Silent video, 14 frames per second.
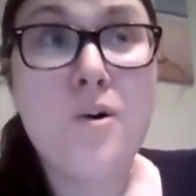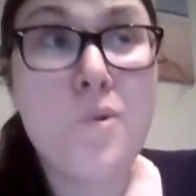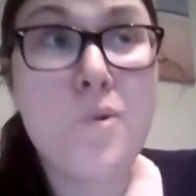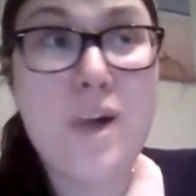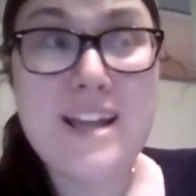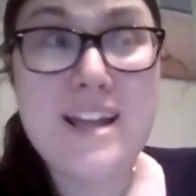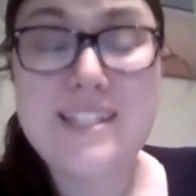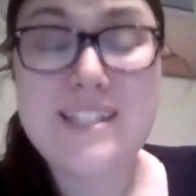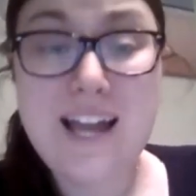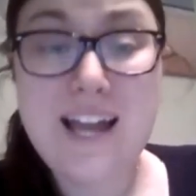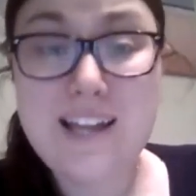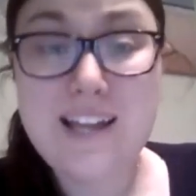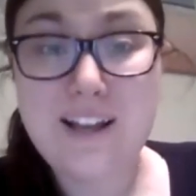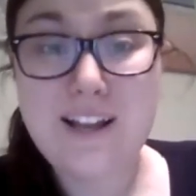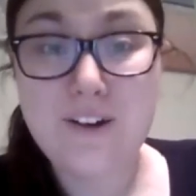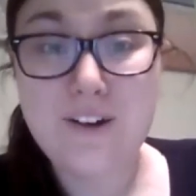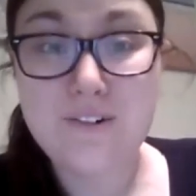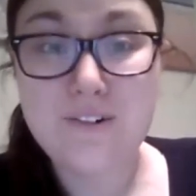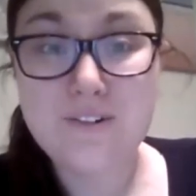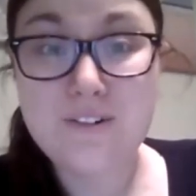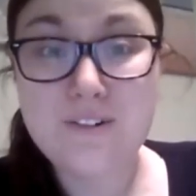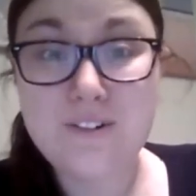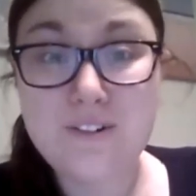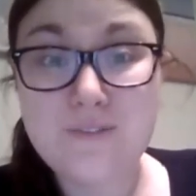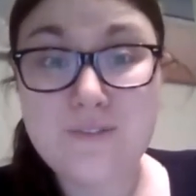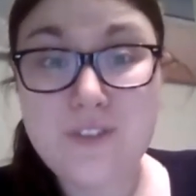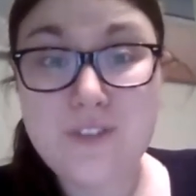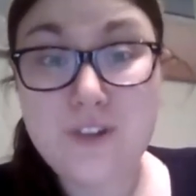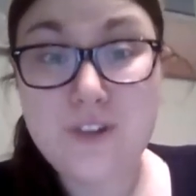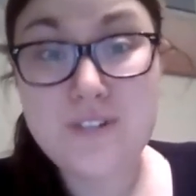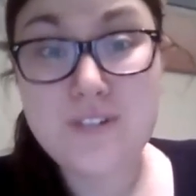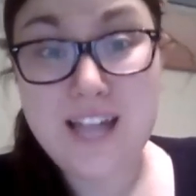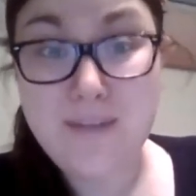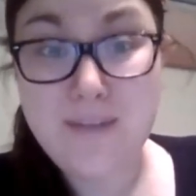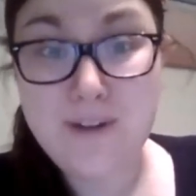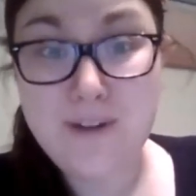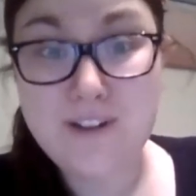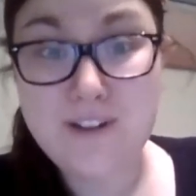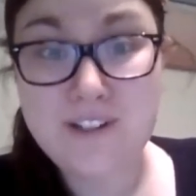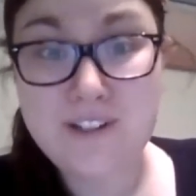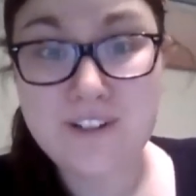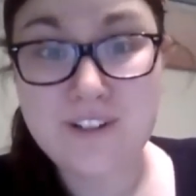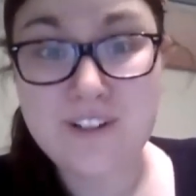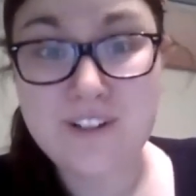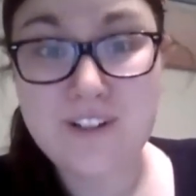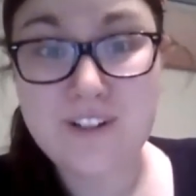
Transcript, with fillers: Why is that yellow? Who's that person?